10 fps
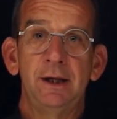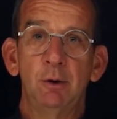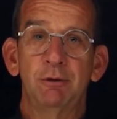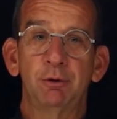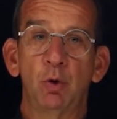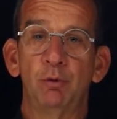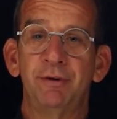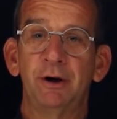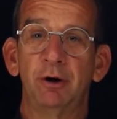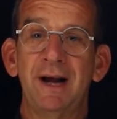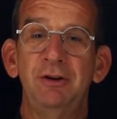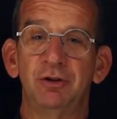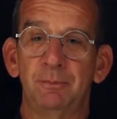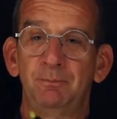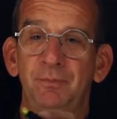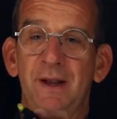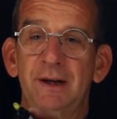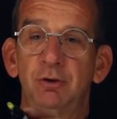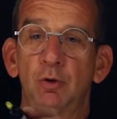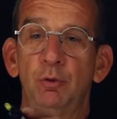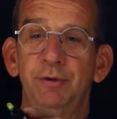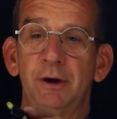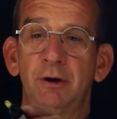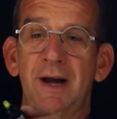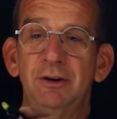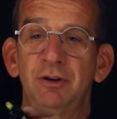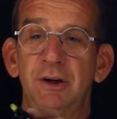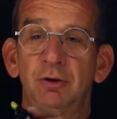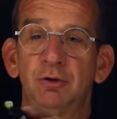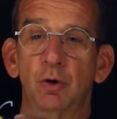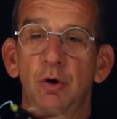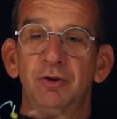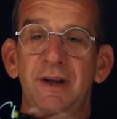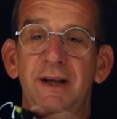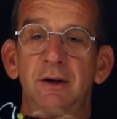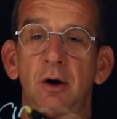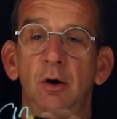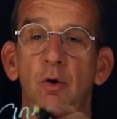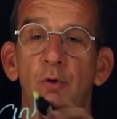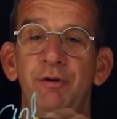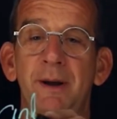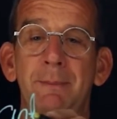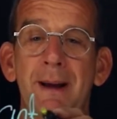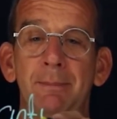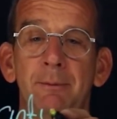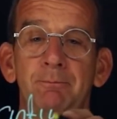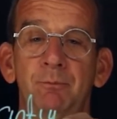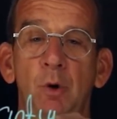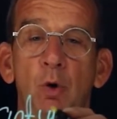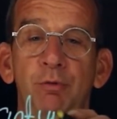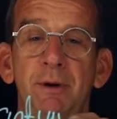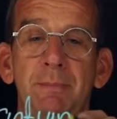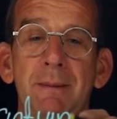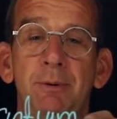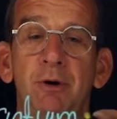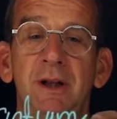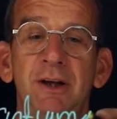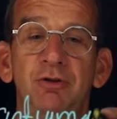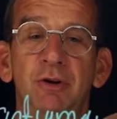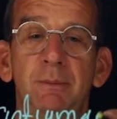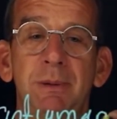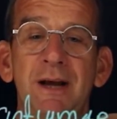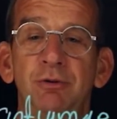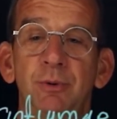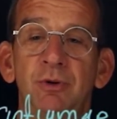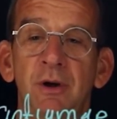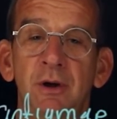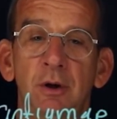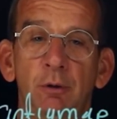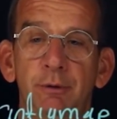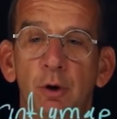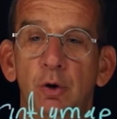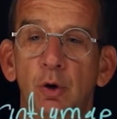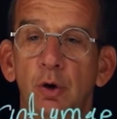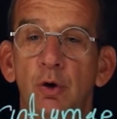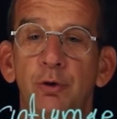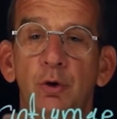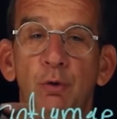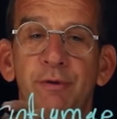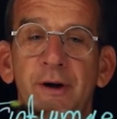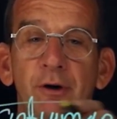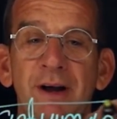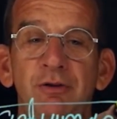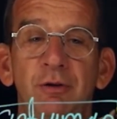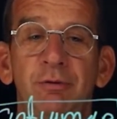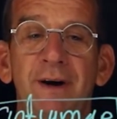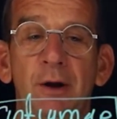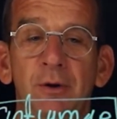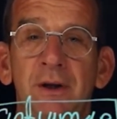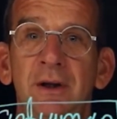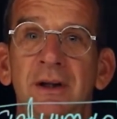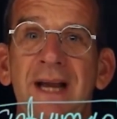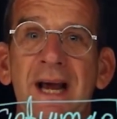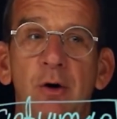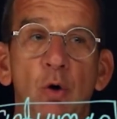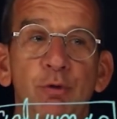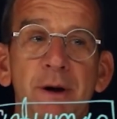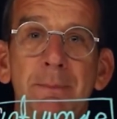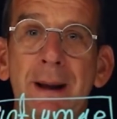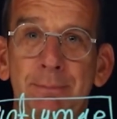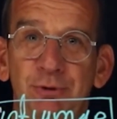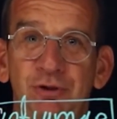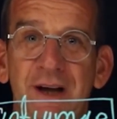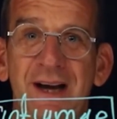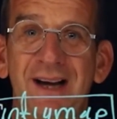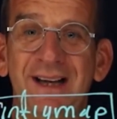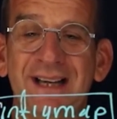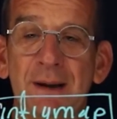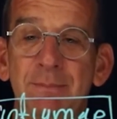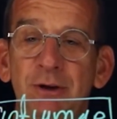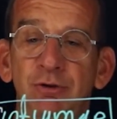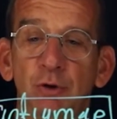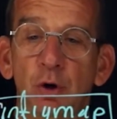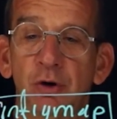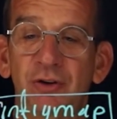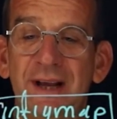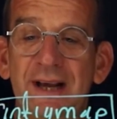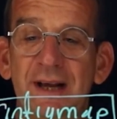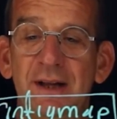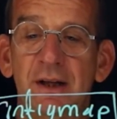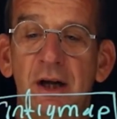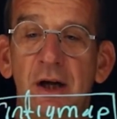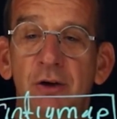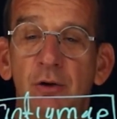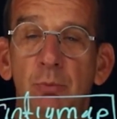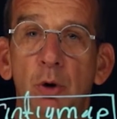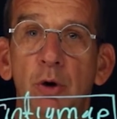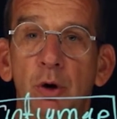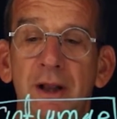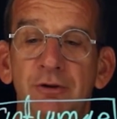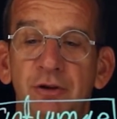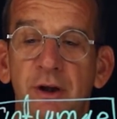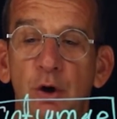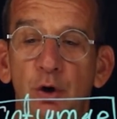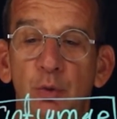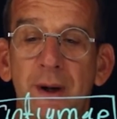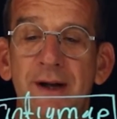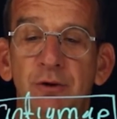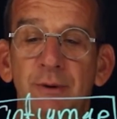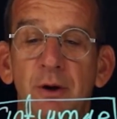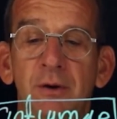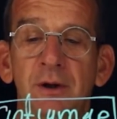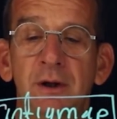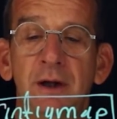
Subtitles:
you have configuration. And this configuration is stored in a config map. Config map really is a replacement of your good old configuration file. And config maps can be stored in a more or less secured way as well